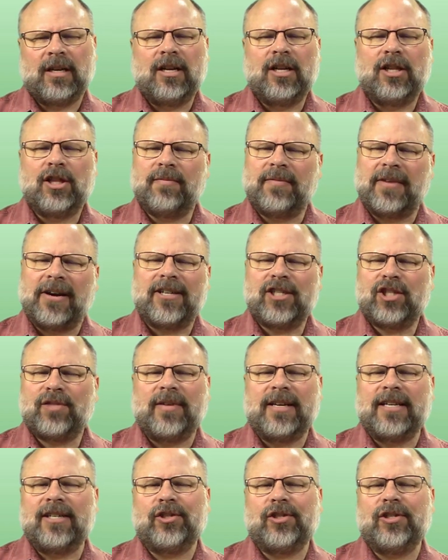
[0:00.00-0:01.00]
The various
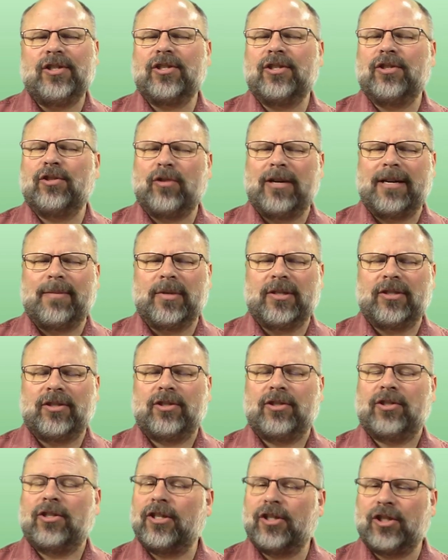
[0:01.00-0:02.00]
finishes and treatments,
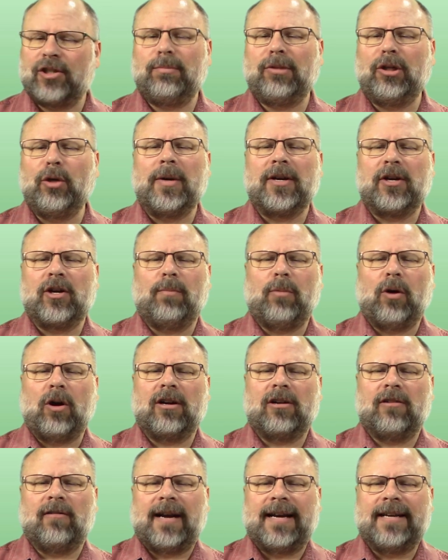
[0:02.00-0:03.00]
such as bluing or
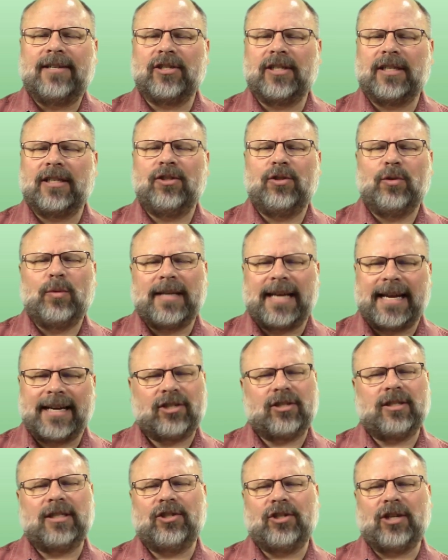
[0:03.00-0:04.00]
parkerizing, do an
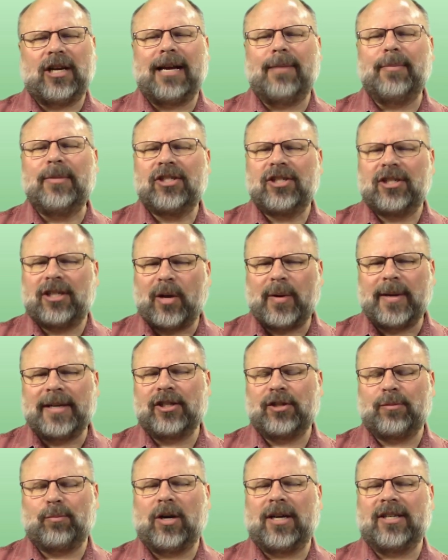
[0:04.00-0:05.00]
excellent job in slowing
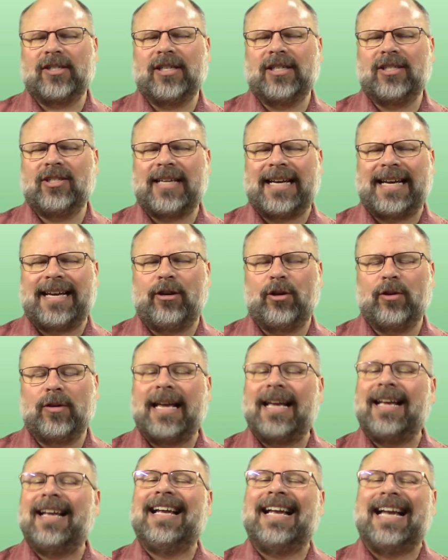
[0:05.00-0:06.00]
this process down,
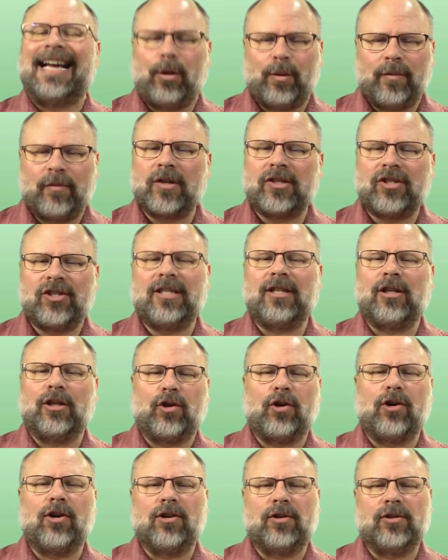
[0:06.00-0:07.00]
however it still
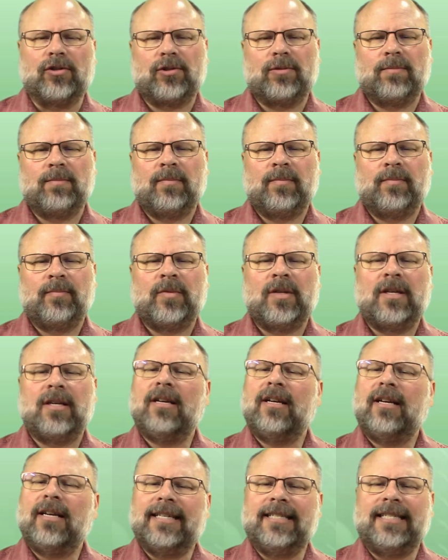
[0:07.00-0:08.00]
occurs.
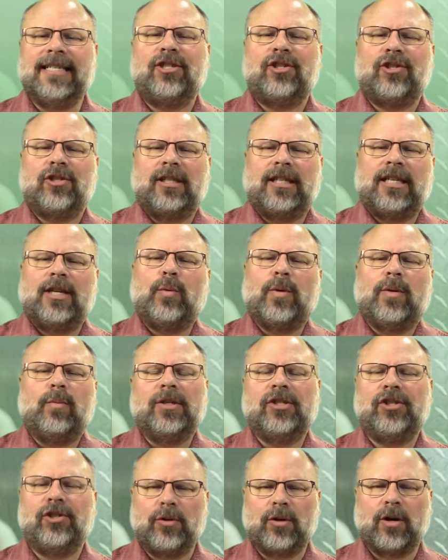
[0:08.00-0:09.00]
Additionally, when we
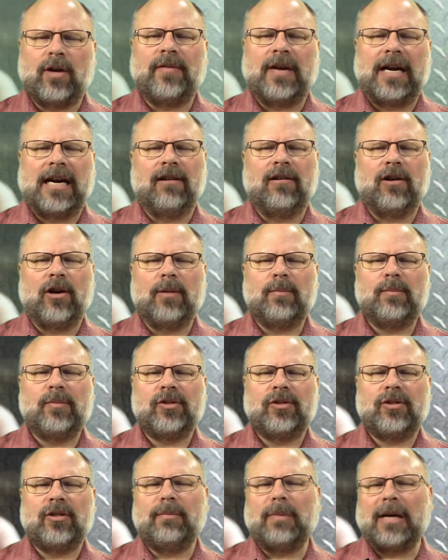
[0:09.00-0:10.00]
shoot our firearms,
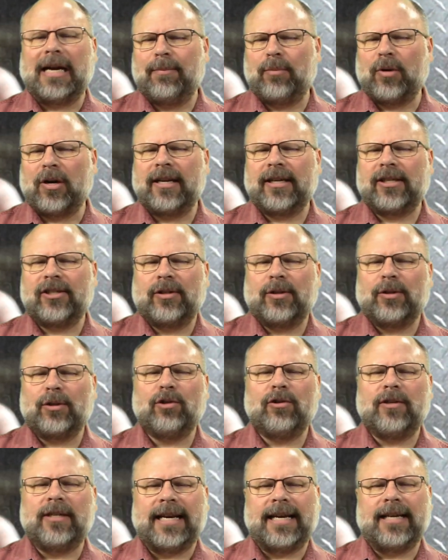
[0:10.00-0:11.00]
the byproducts that are
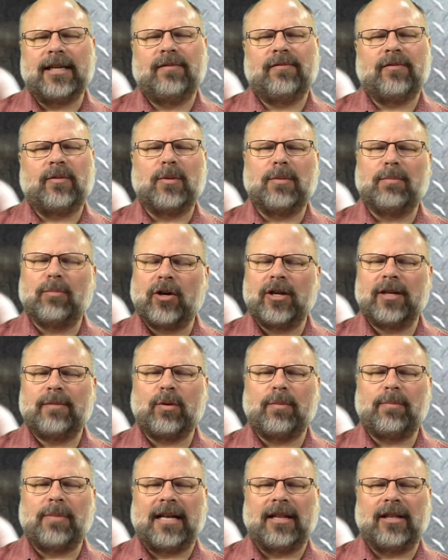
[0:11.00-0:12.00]
created from the burning
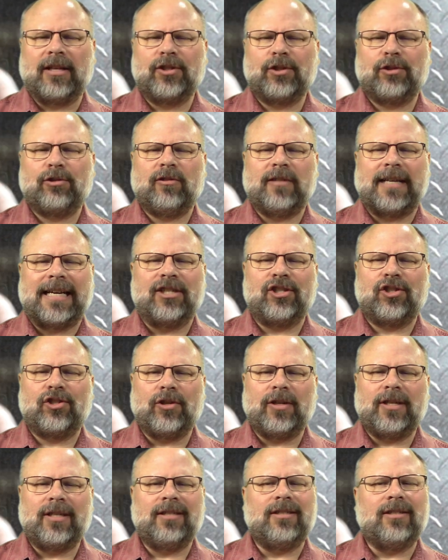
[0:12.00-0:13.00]
propellants create
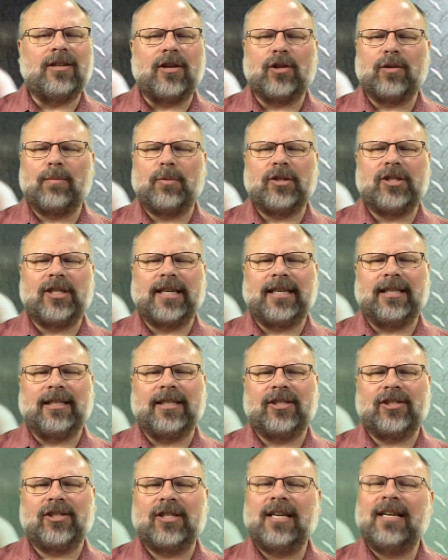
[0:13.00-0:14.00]
soot and other
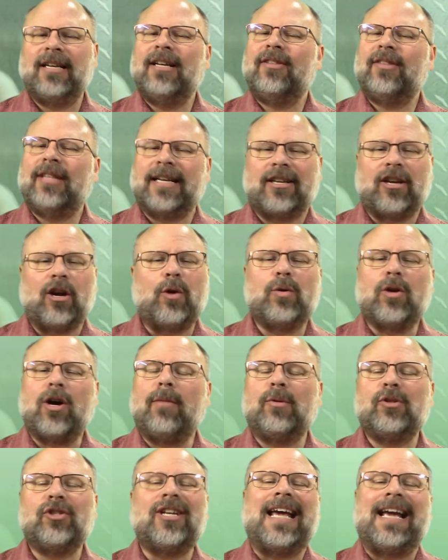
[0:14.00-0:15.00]
particulates that coat
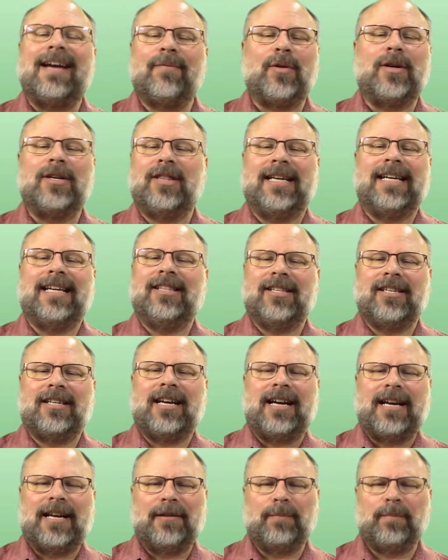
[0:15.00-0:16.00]
almost everything in the
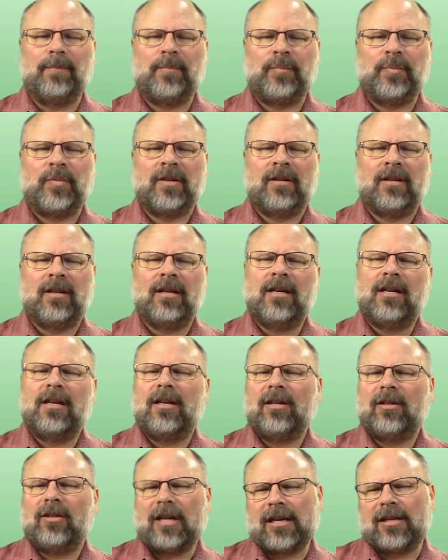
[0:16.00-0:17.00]
gun.
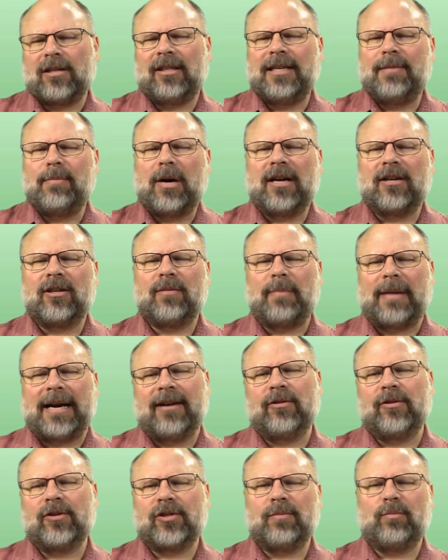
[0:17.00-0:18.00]
Luckily, modern
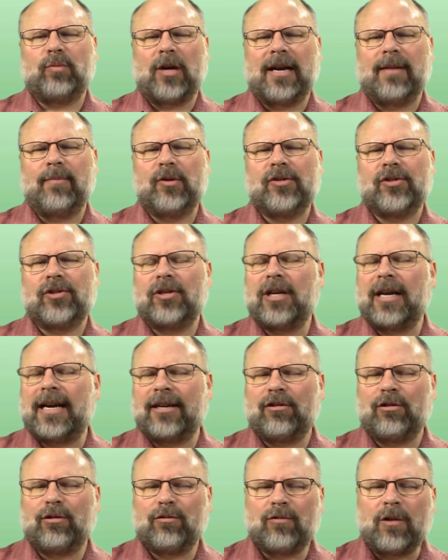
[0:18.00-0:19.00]
powders and primers are not
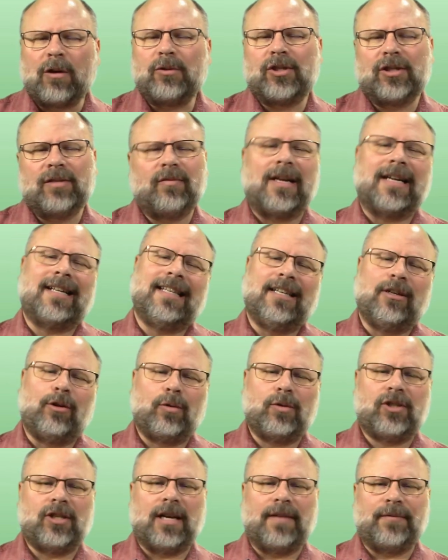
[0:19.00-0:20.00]
corrosive like the
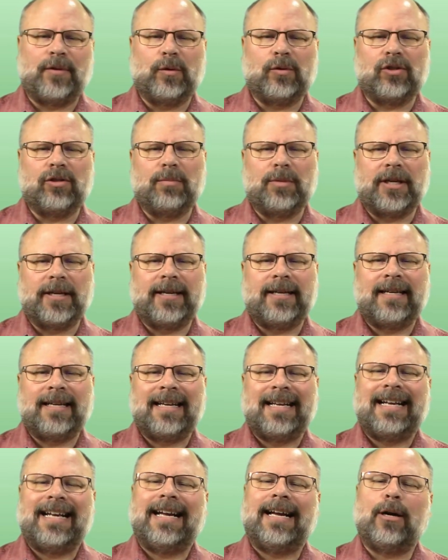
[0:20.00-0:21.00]
old stuff used to be.
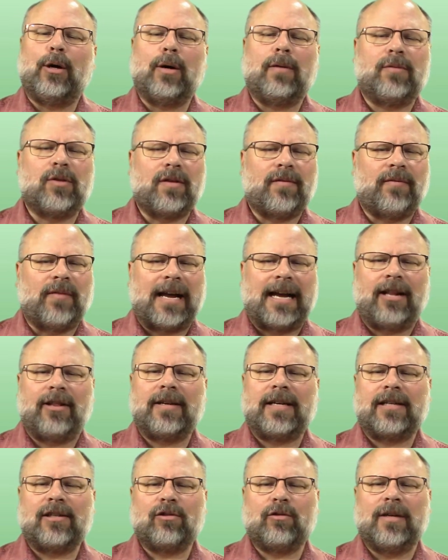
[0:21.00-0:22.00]
However, the
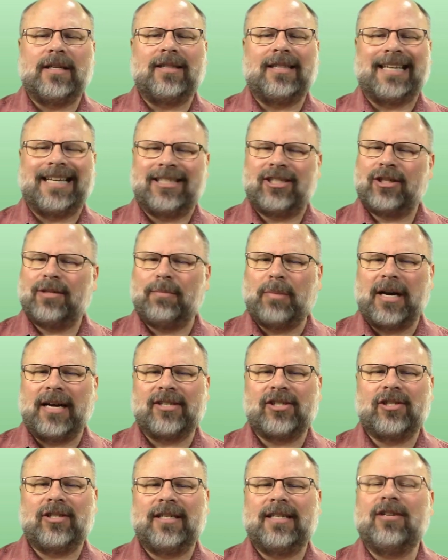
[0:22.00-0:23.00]
fouling and grit that gets
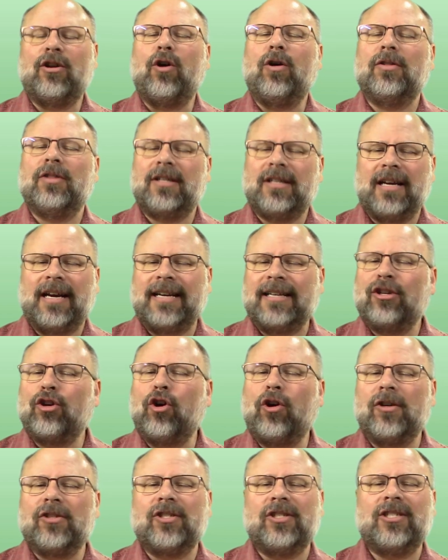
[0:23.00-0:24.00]
deposited on the gun
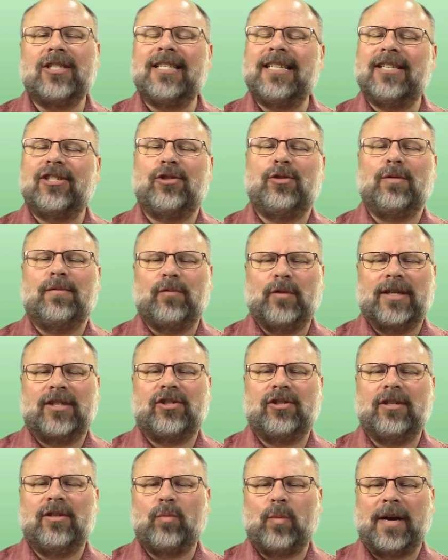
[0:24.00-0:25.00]
causes additional
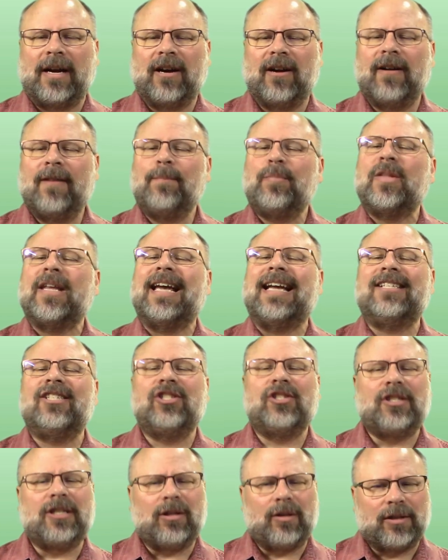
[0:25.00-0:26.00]
friction and wear and
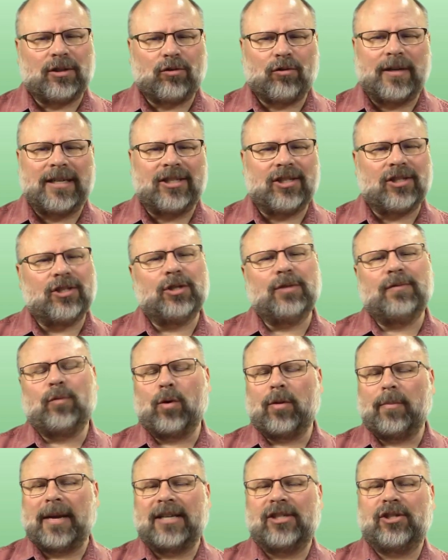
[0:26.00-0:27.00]
still increases the
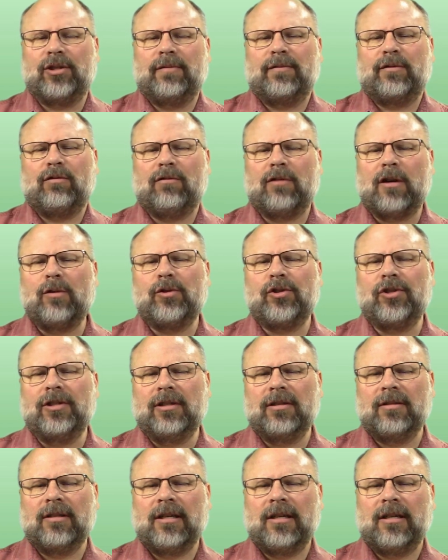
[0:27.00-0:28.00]
formation of corrosion.
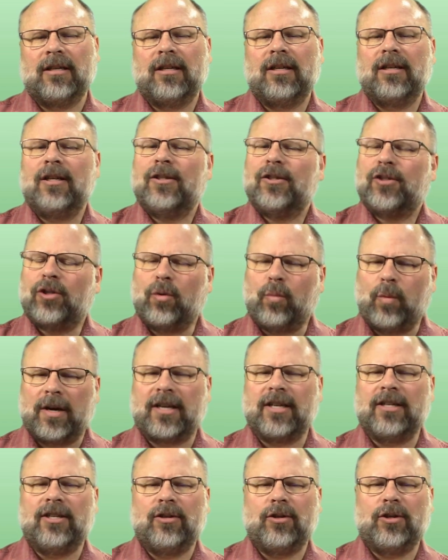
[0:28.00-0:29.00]
So what
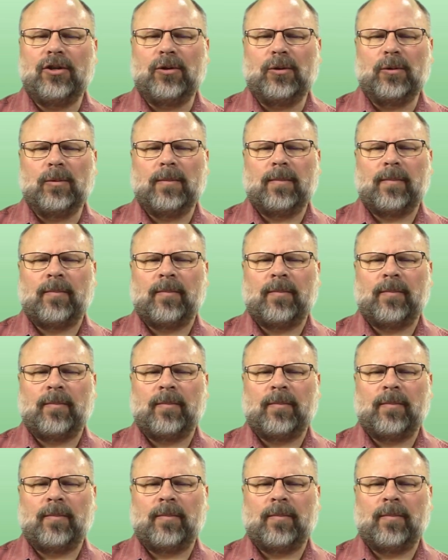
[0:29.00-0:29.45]
can you do?